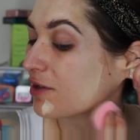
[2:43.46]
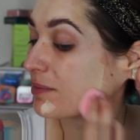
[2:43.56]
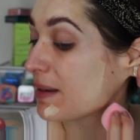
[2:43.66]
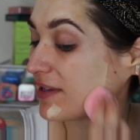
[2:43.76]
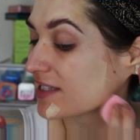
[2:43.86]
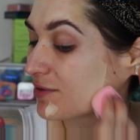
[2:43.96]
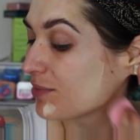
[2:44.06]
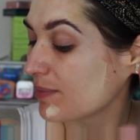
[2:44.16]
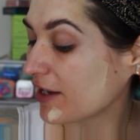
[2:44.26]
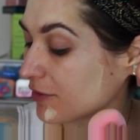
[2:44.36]
or maybe this would
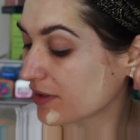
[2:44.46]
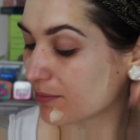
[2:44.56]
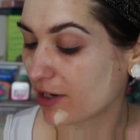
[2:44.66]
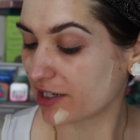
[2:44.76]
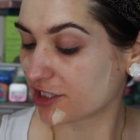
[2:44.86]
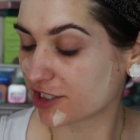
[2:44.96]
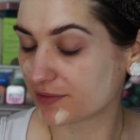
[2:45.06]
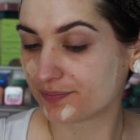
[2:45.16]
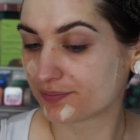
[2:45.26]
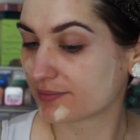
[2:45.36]
be better with a brush.
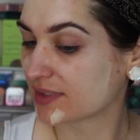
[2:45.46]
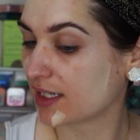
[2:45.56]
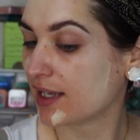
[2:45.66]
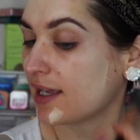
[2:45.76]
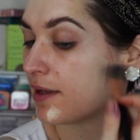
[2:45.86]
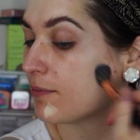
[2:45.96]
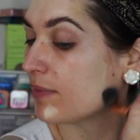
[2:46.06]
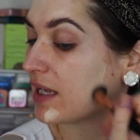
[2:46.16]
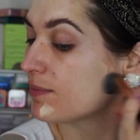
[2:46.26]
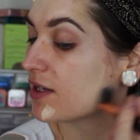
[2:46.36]

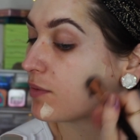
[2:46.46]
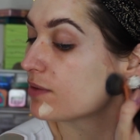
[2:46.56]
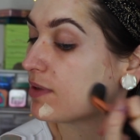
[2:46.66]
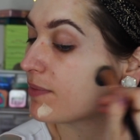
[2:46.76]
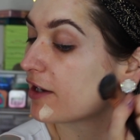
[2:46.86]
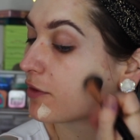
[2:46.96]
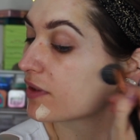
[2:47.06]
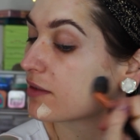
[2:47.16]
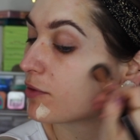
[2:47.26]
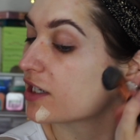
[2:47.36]
Maybe it would be better
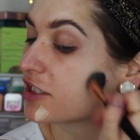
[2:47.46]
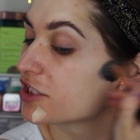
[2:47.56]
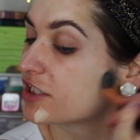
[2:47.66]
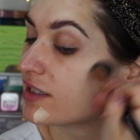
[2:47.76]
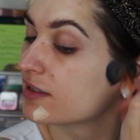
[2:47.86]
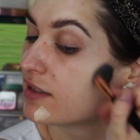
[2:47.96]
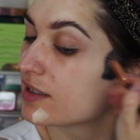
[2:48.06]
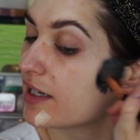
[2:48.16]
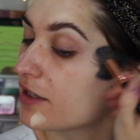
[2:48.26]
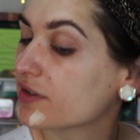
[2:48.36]
with a brush.
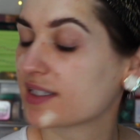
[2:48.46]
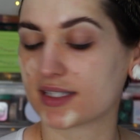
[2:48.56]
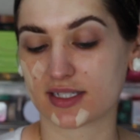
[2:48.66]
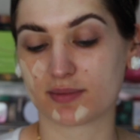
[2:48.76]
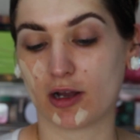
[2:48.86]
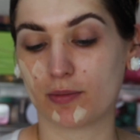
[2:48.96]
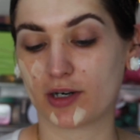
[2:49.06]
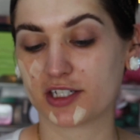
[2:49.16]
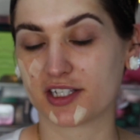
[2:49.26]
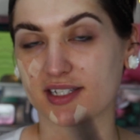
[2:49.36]
I know this is a small
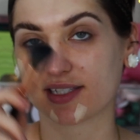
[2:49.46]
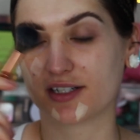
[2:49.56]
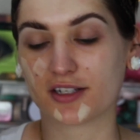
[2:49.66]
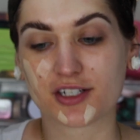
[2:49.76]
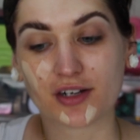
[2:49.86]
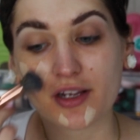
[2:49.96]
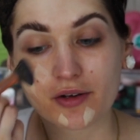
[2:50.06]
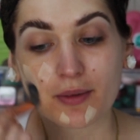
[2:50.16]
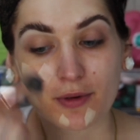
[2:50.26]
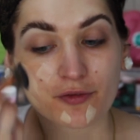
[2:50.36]
brush. This is an Alter Ego
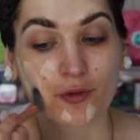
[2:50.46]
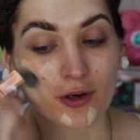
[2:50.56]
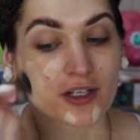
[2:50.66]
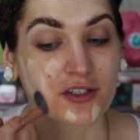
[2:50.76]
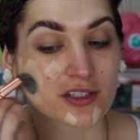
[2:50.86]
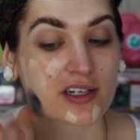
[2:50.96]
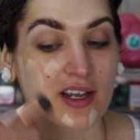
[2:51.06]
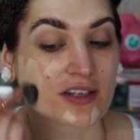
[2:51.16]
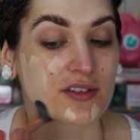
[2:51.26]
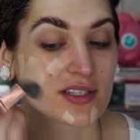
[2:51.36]
number four. Usually
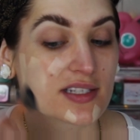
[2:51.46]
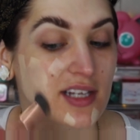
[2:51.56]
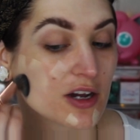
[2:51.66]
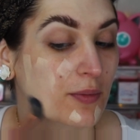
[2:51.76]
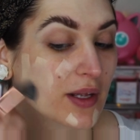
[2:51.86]
I use this to help